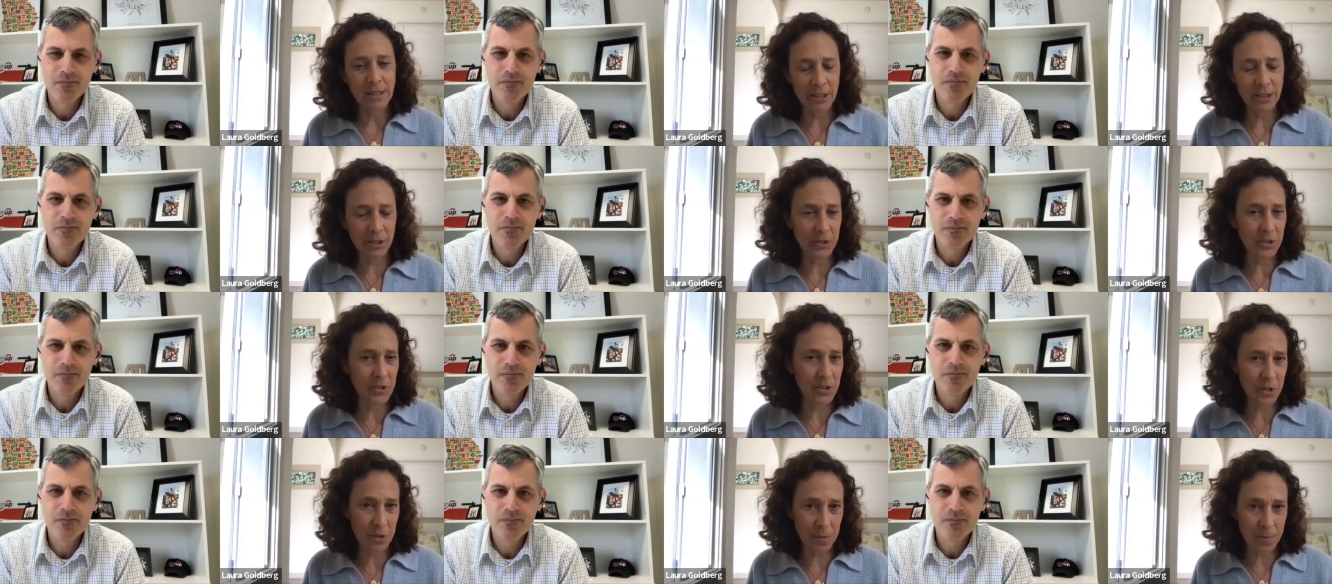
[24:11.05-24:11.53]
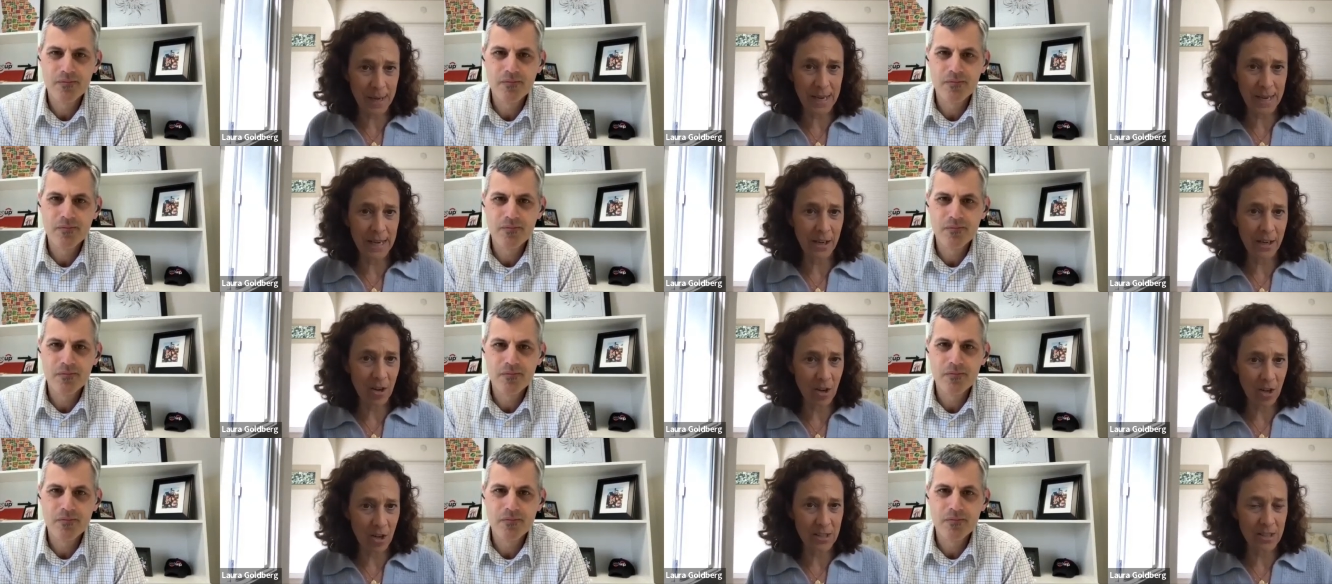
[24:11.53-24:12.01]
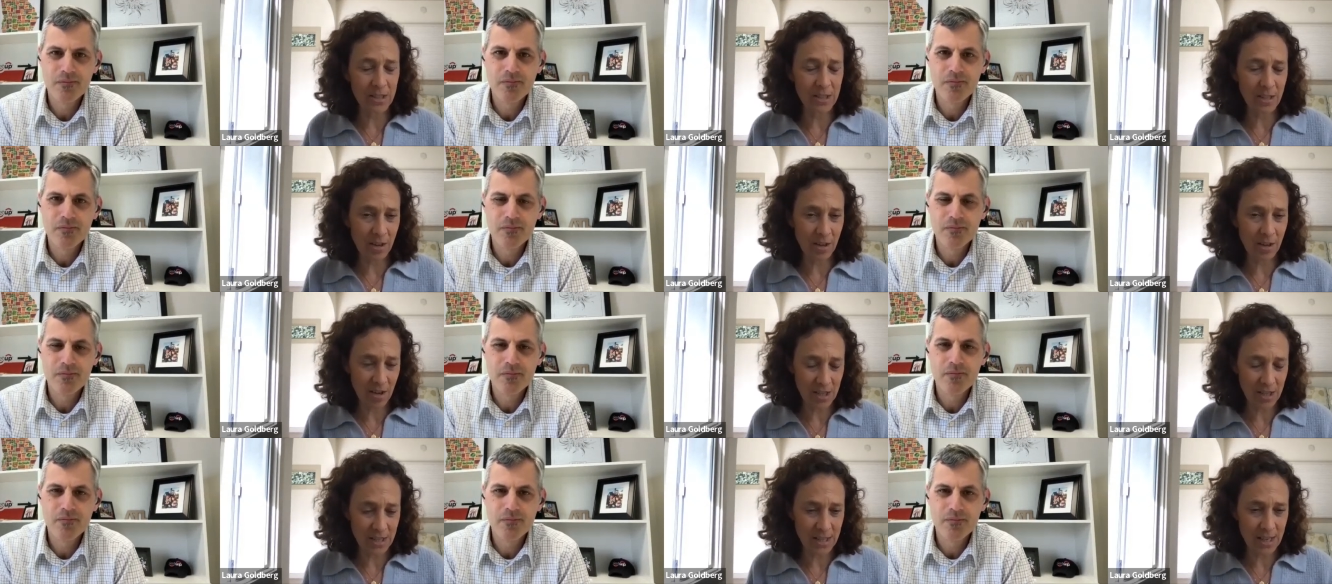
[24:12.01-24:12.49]
Speaker 1: LegalZoom and
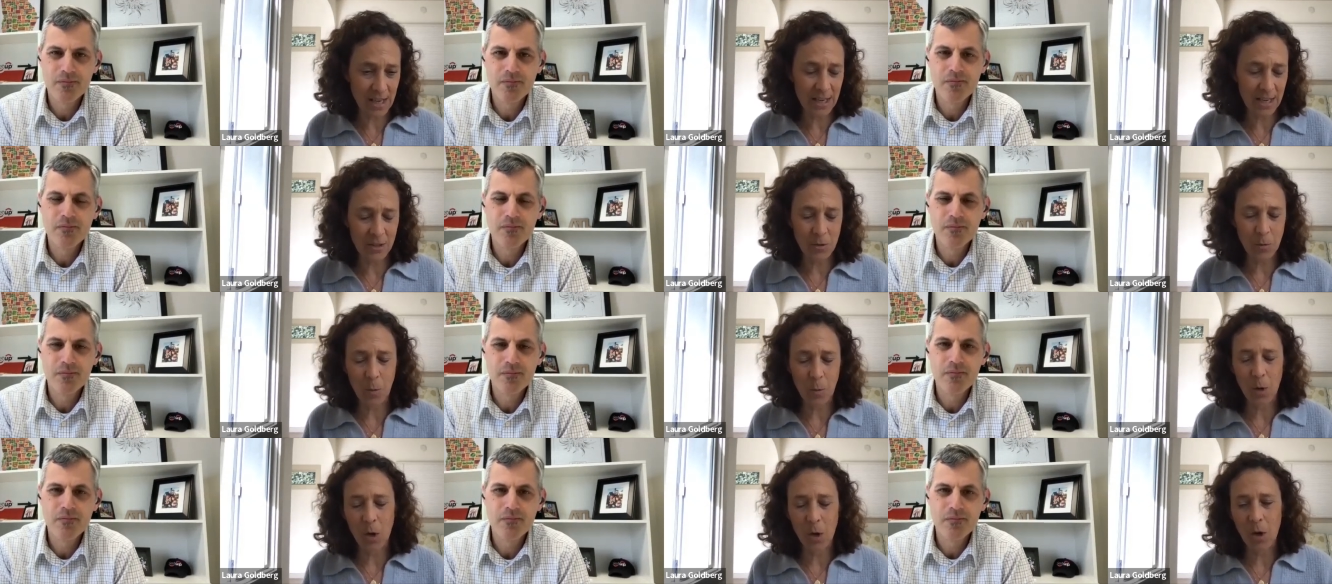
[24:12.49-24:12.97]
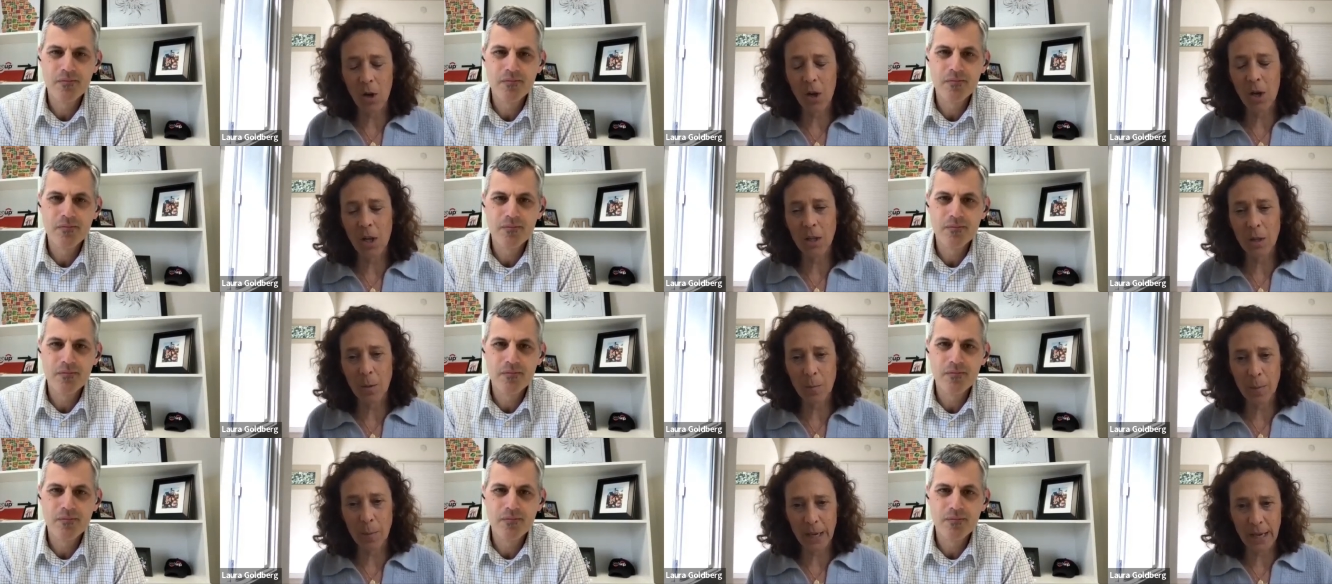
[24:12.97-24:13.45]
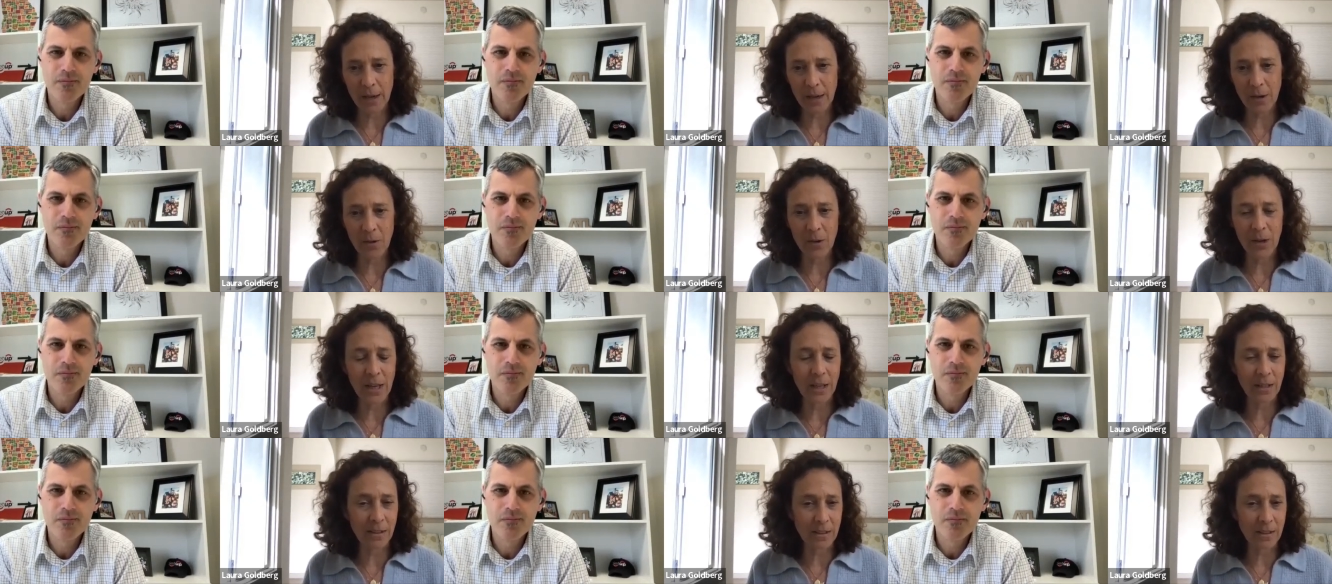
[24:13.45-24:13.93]
Constant Contact were all
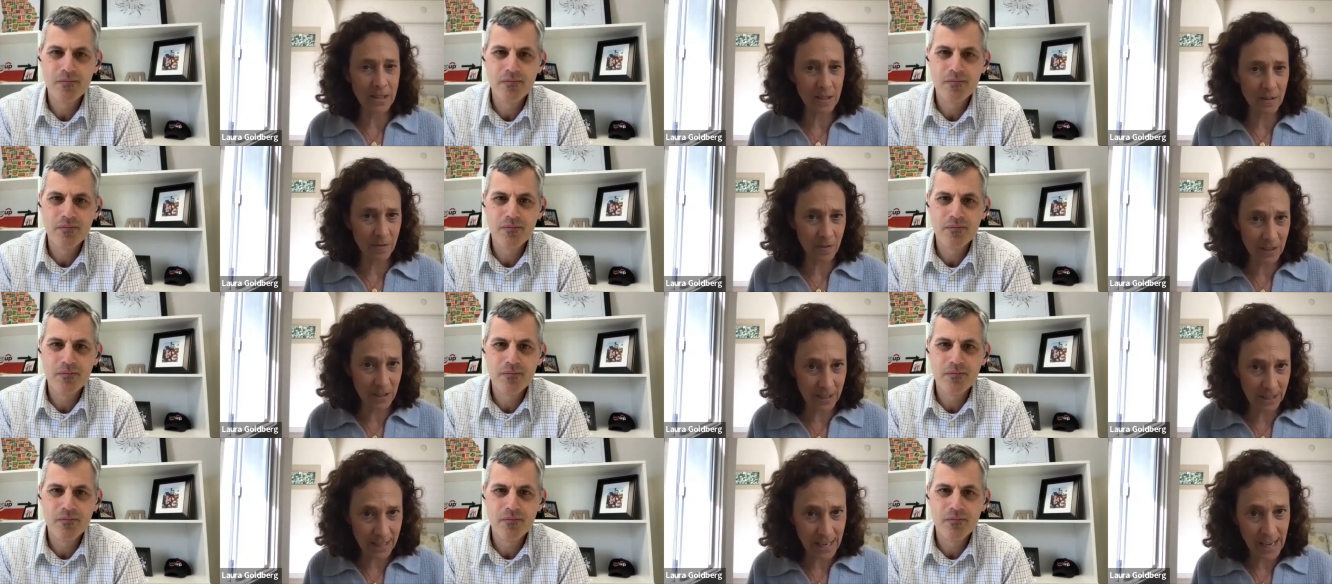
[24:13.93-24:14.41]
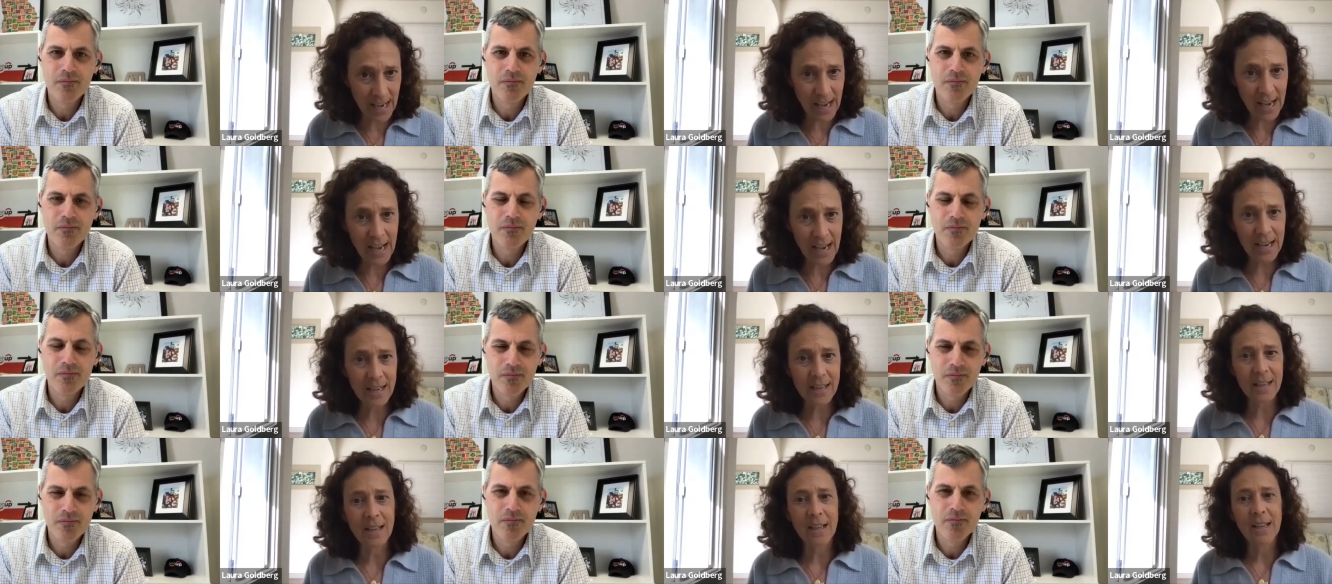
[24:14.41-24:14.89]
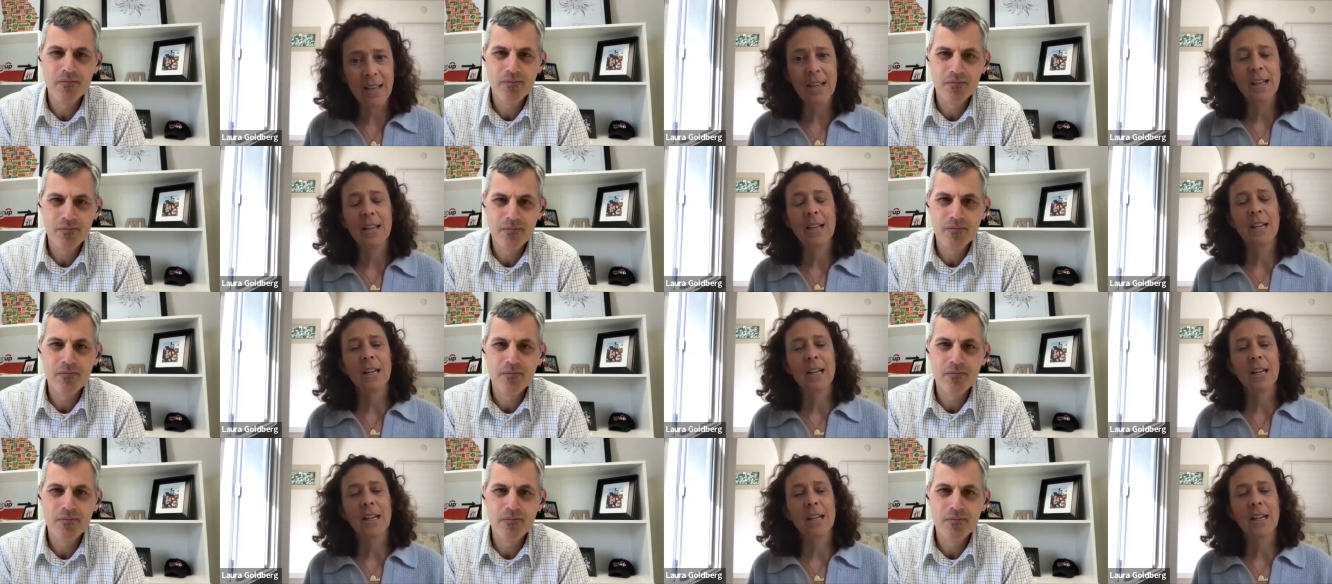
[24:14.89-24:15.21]
about LTV to CAC,